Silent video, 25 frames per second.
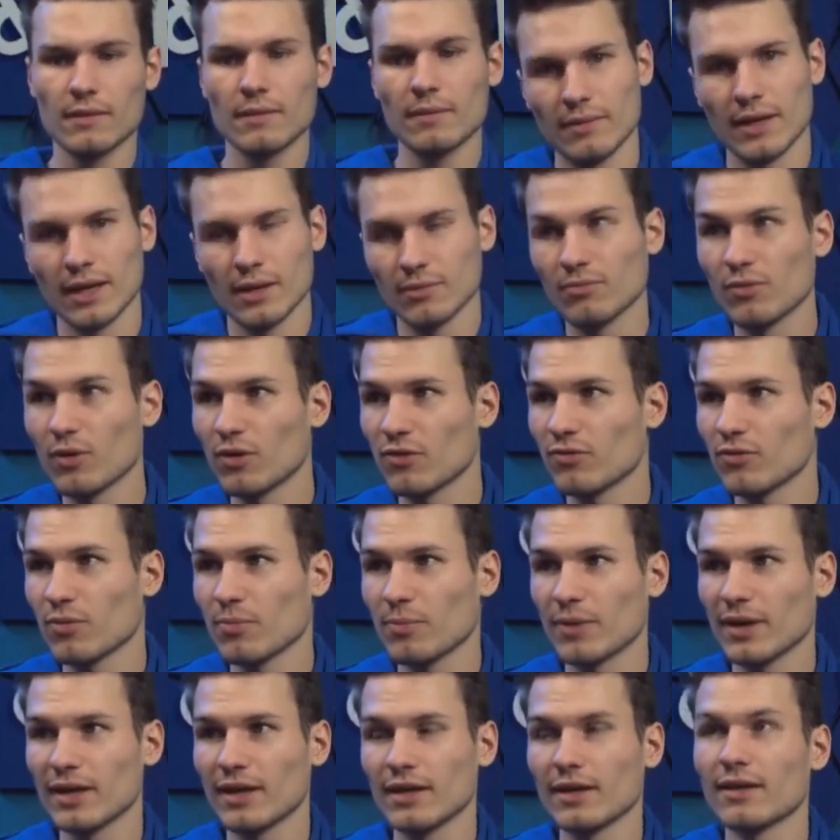Therefore, for
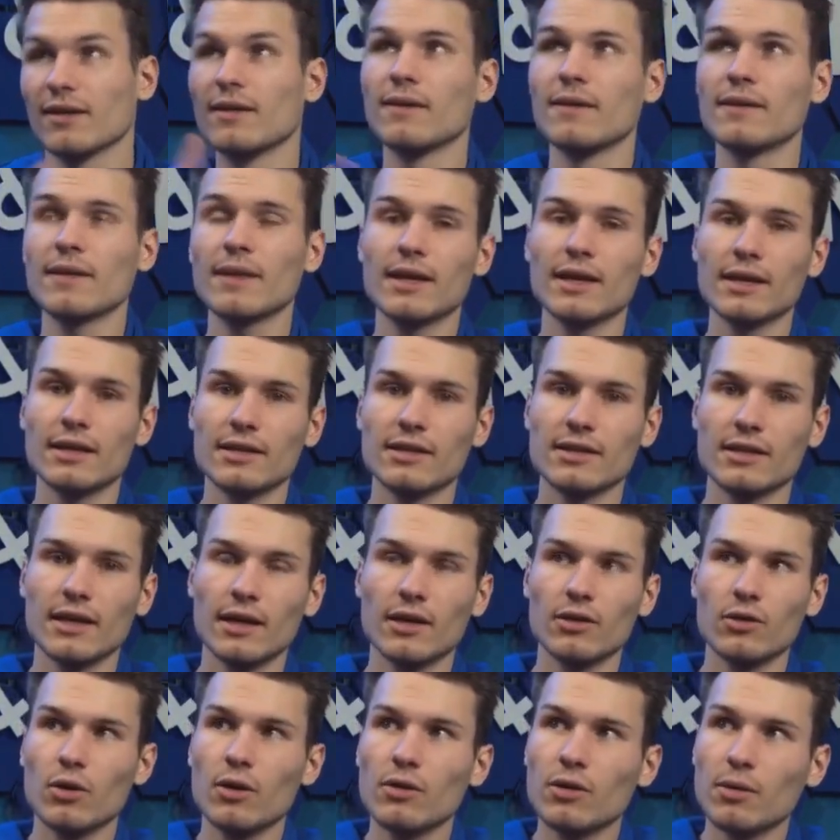me, it is
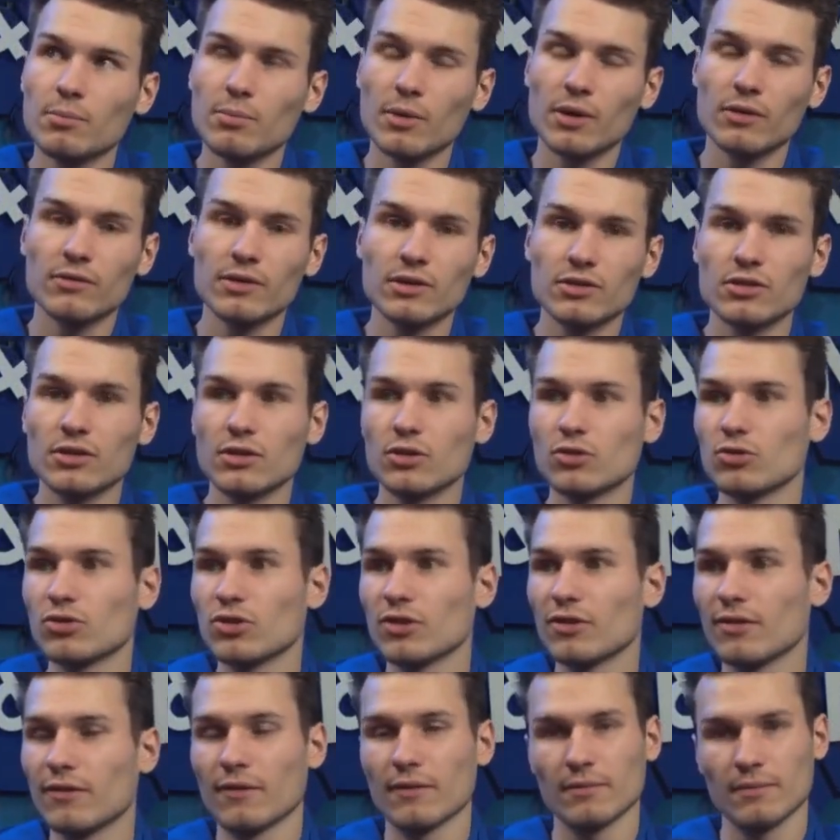still not the perfect
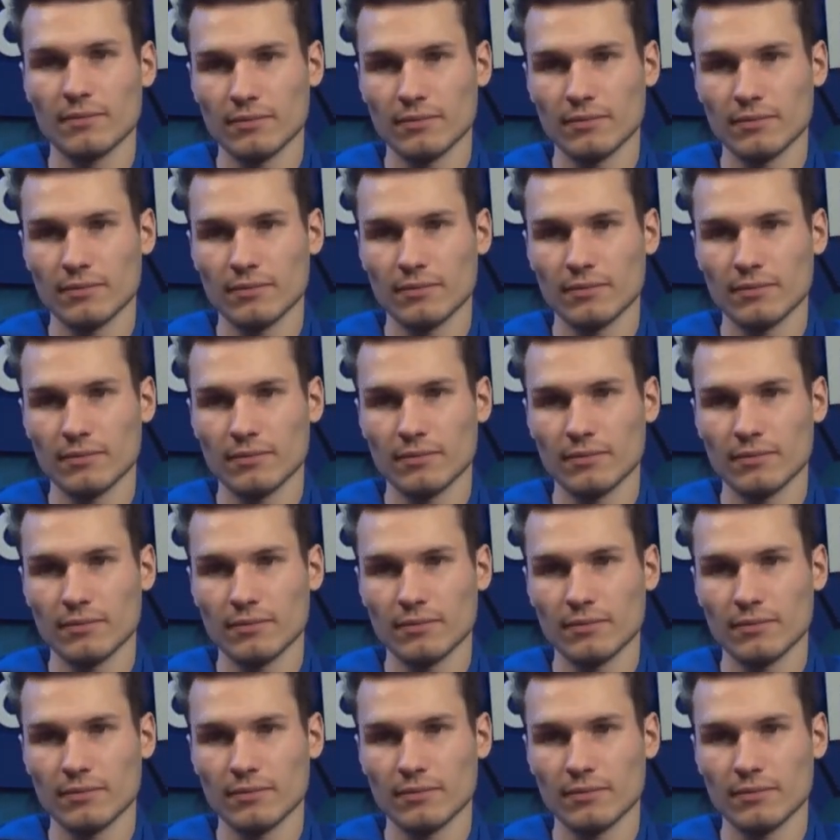solution.